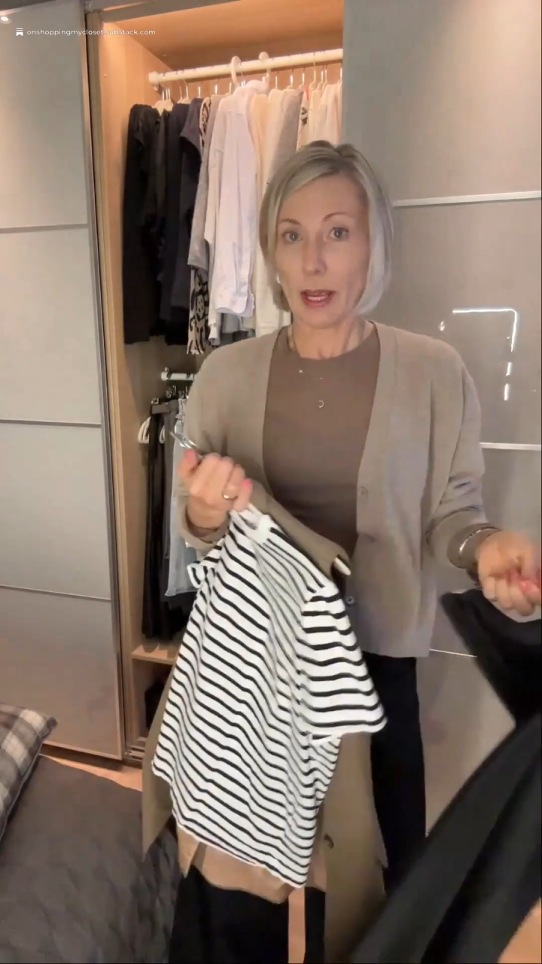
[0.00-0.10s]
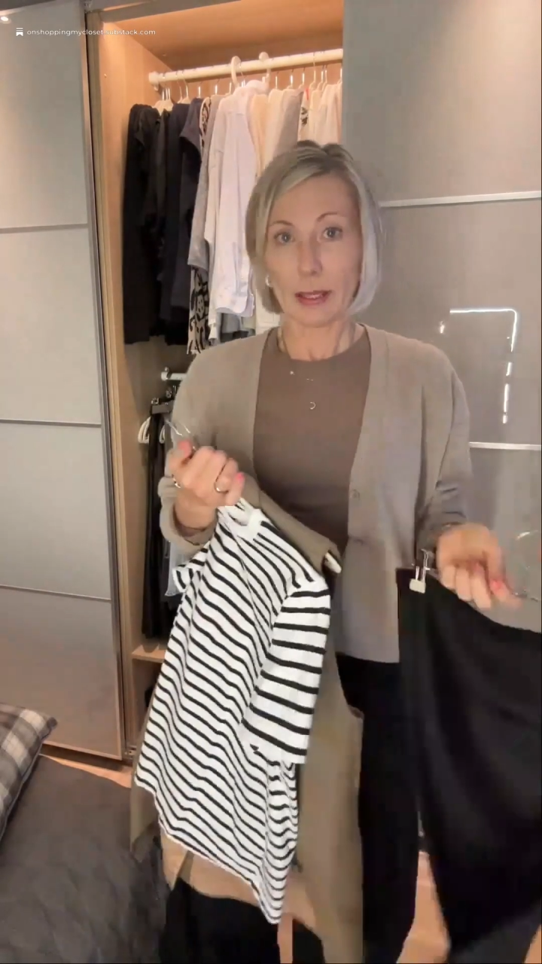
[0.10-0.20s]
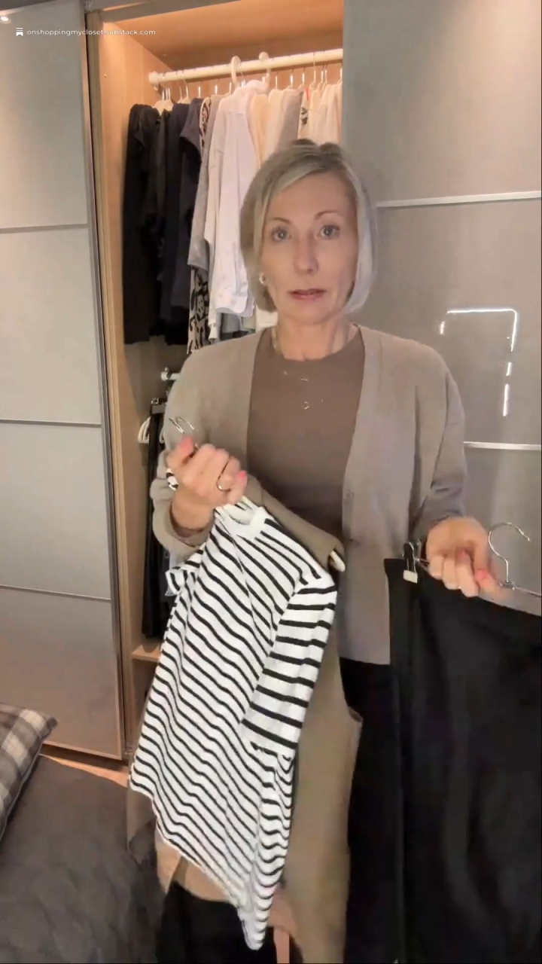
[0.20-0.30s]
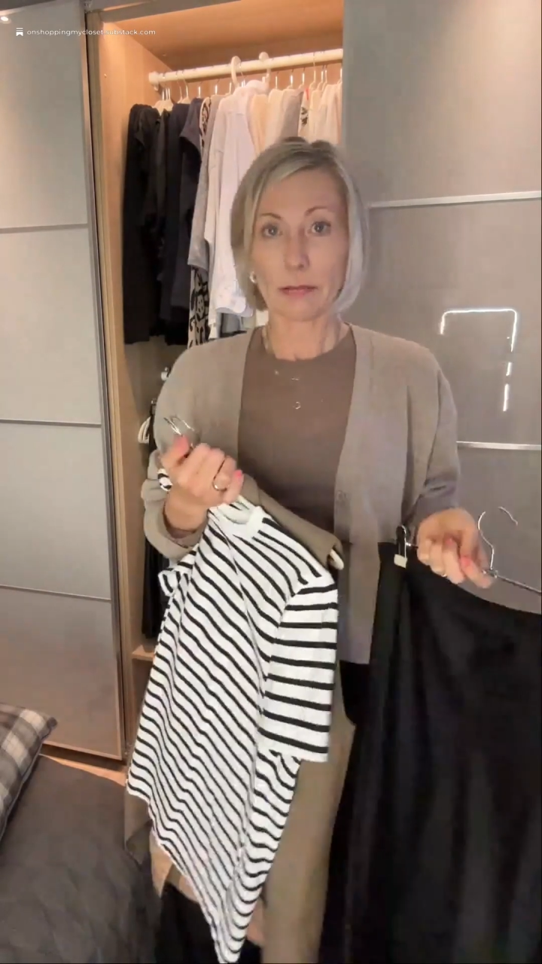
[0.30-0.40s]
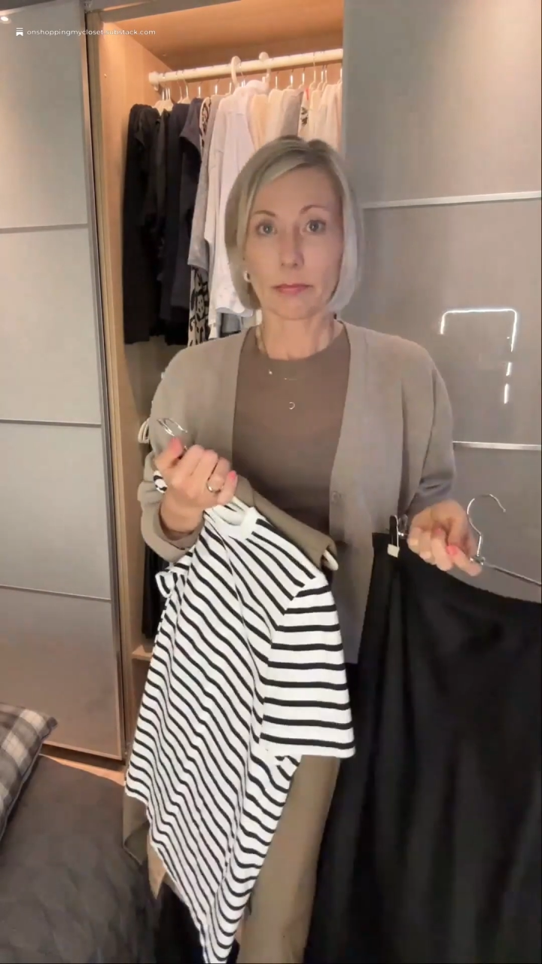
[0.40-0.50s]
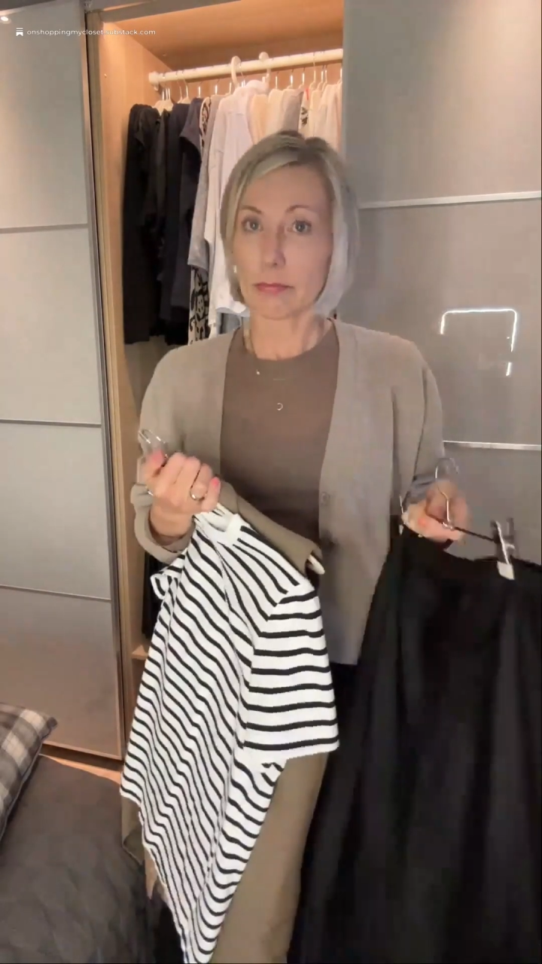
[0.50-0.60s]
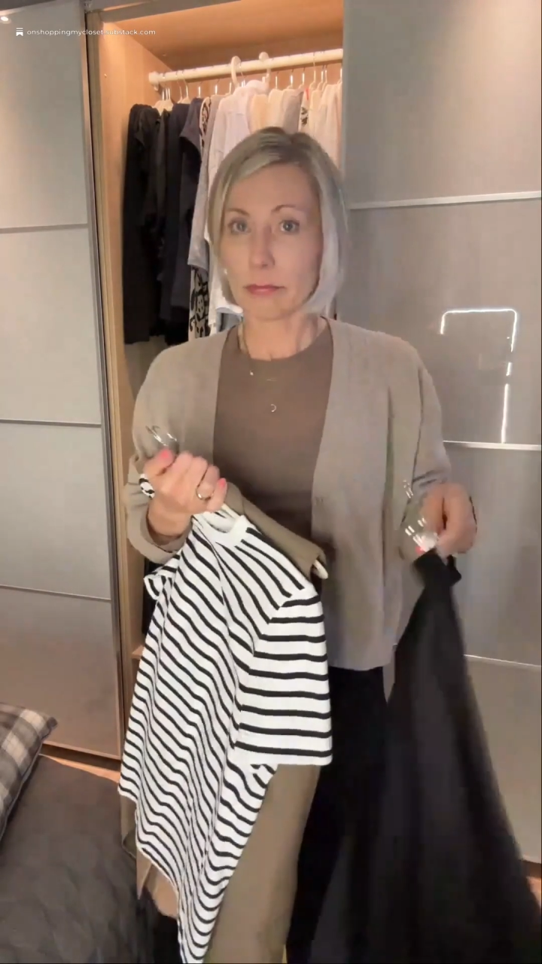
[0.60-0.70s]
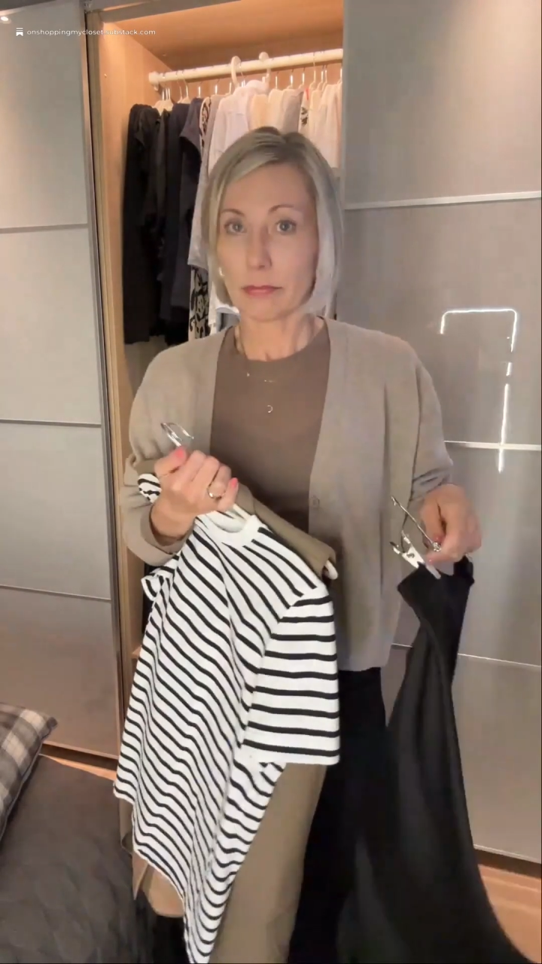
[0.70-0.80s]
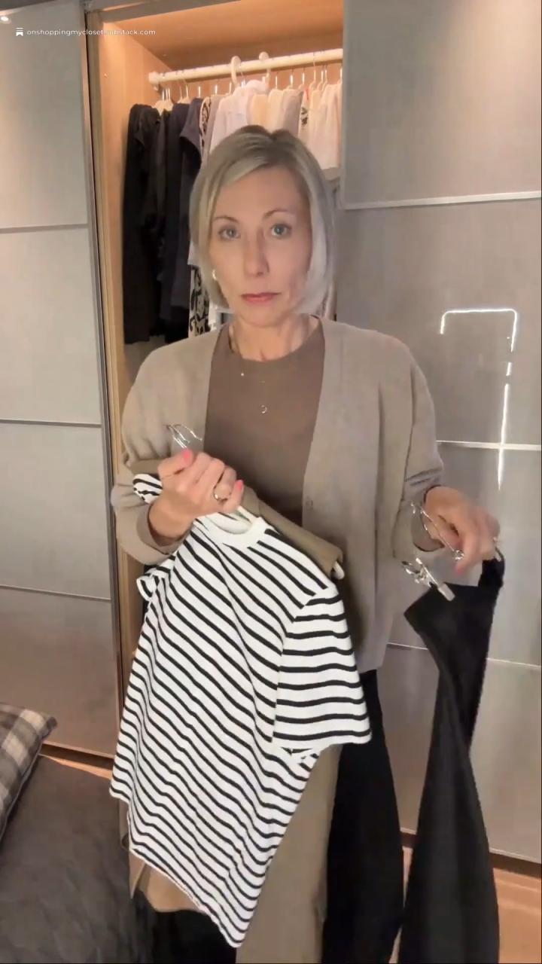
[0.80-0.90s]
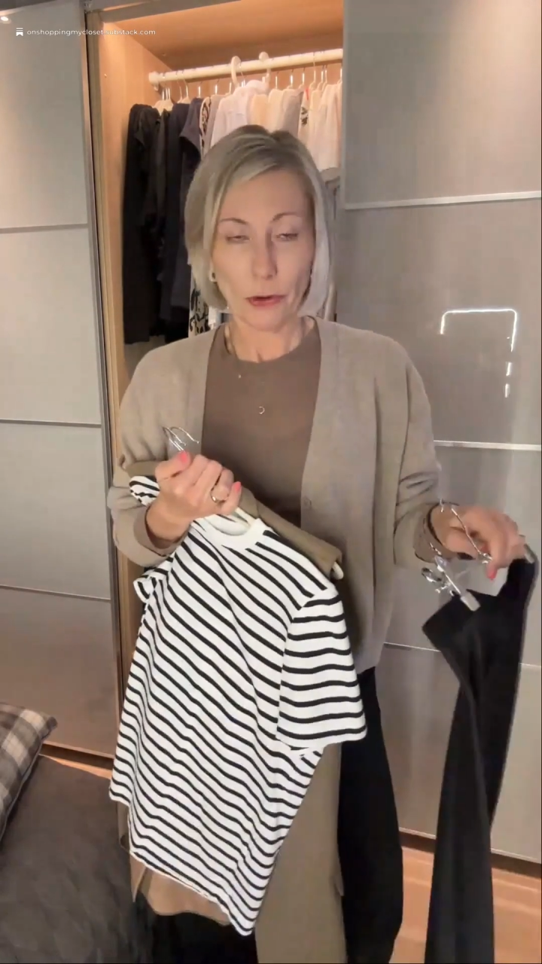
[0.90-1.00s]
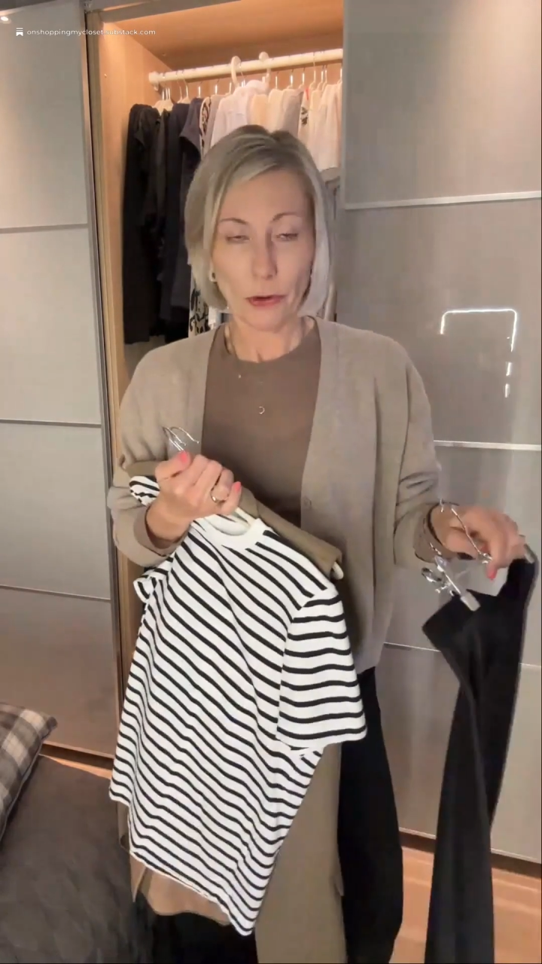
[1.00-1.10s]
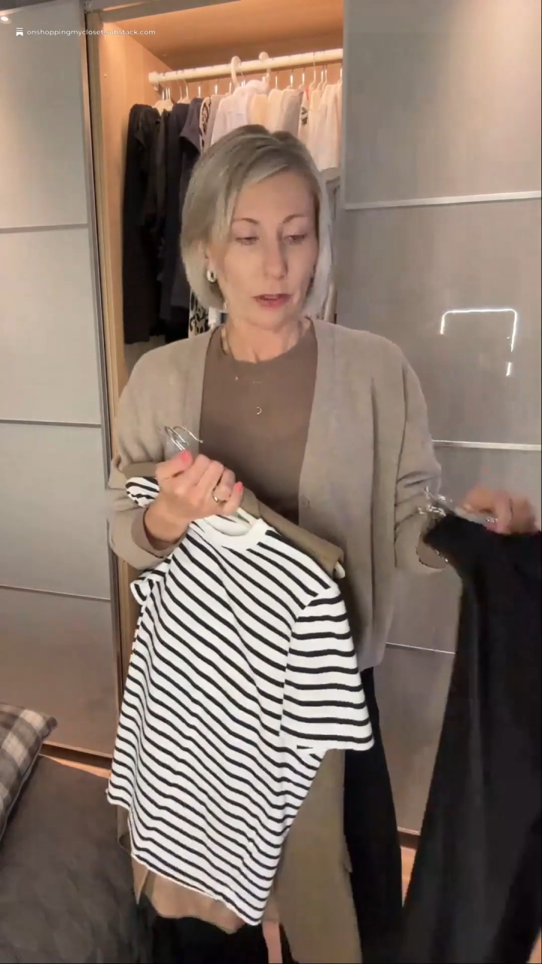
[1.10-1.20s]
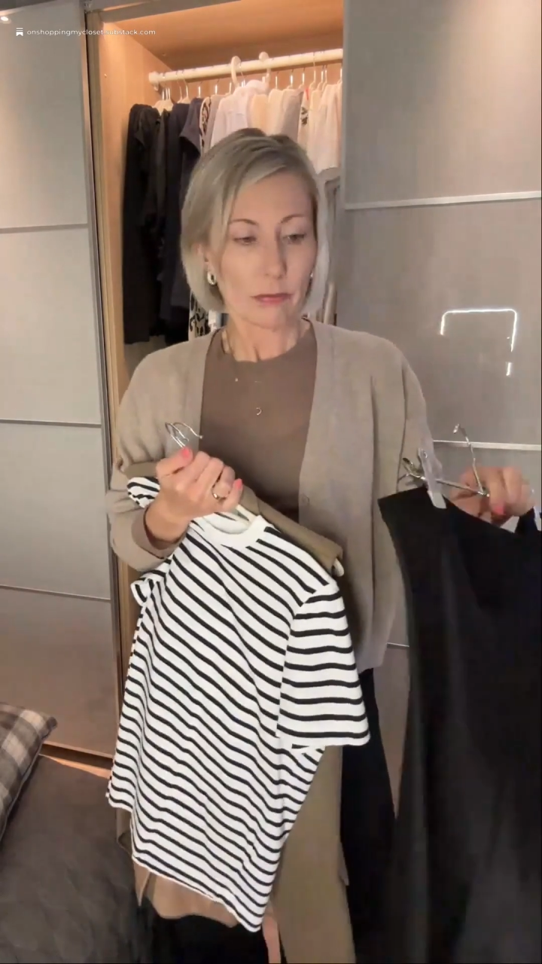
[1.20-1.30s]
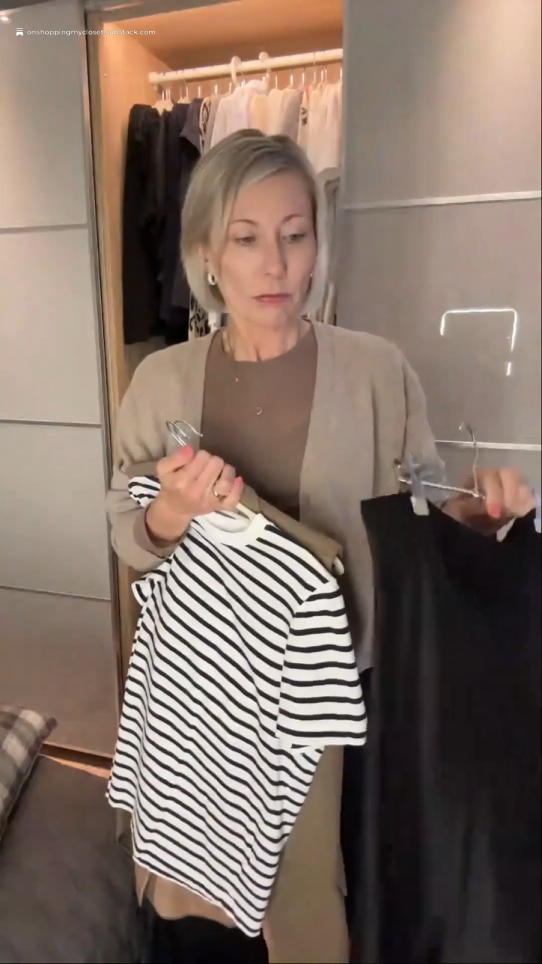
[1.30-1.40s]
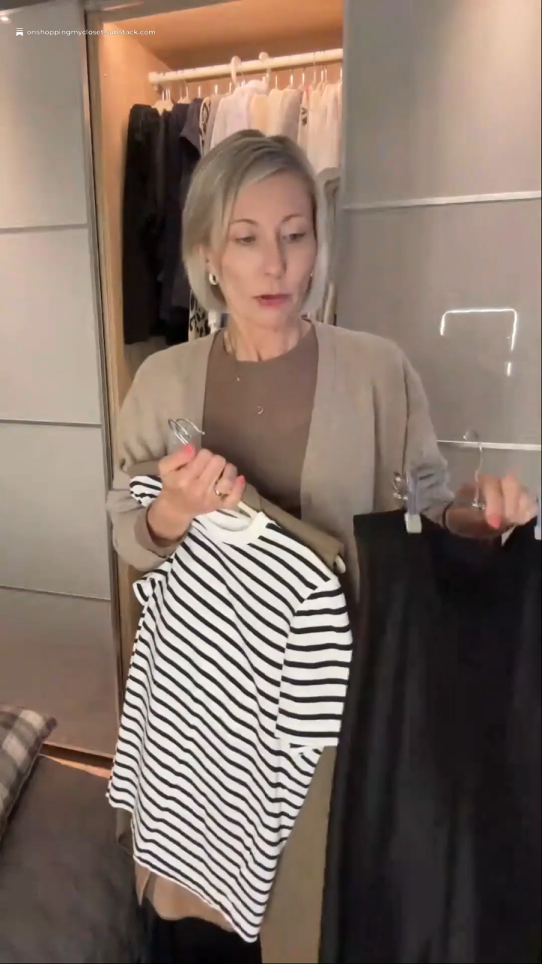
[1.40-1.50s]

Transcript: I'd wear it